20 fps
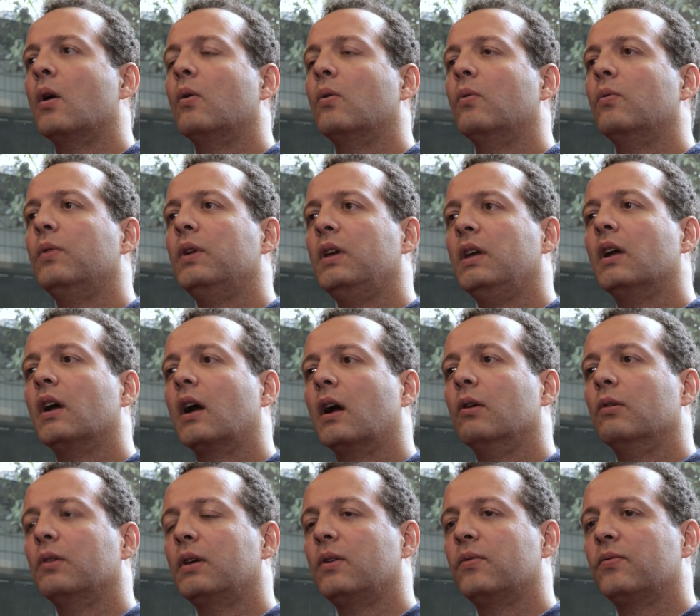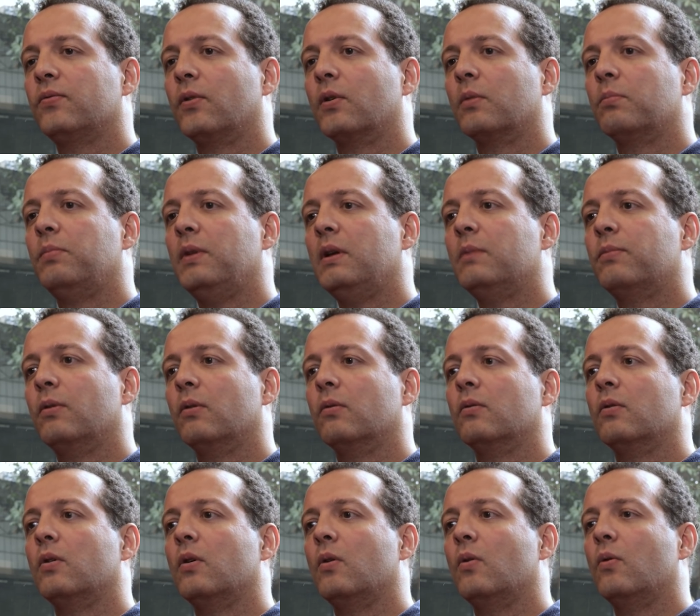We are looking for people
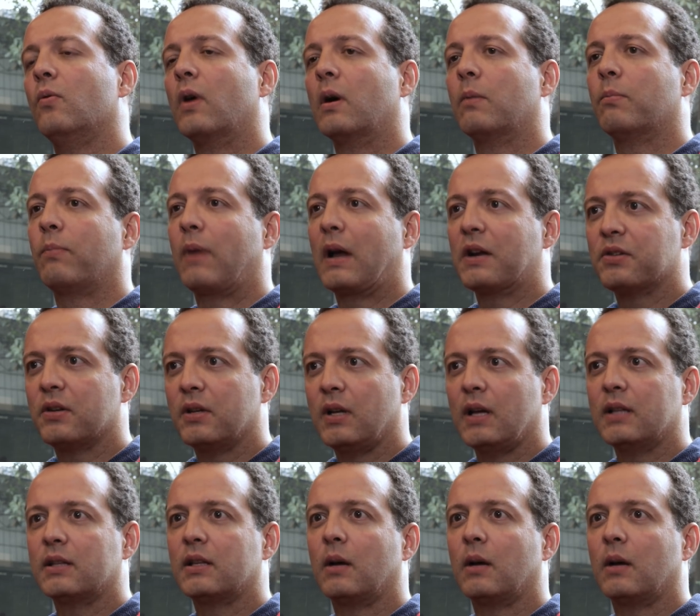who are passionate